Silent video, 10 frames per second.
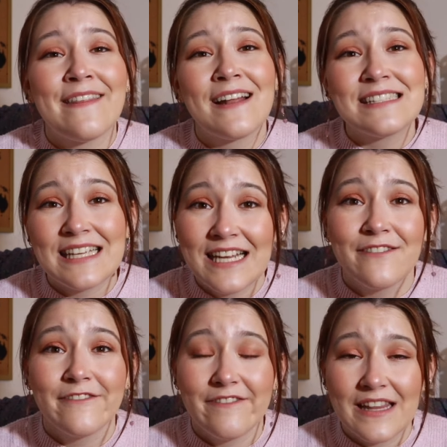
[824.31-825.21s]
and that is
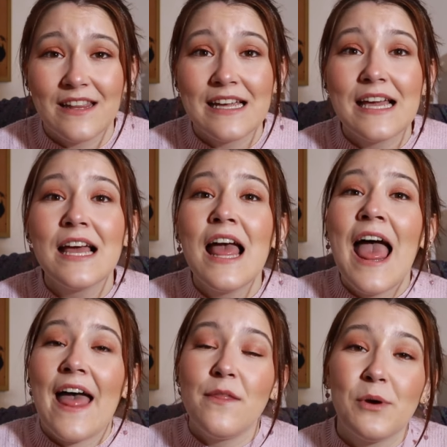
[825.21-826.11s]
Eden Finley,
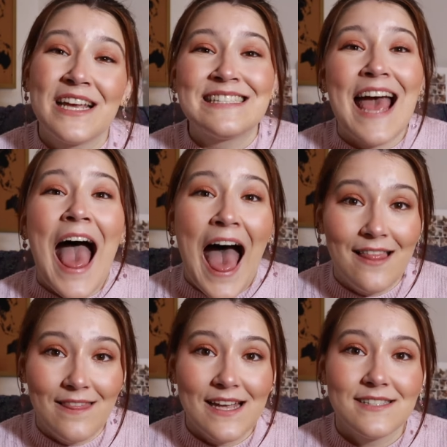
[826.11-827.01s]
and the book is
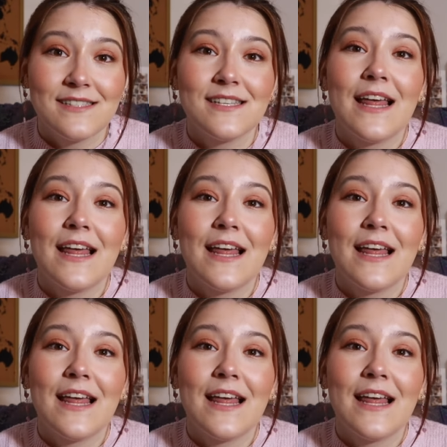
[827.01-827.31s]
Atlas.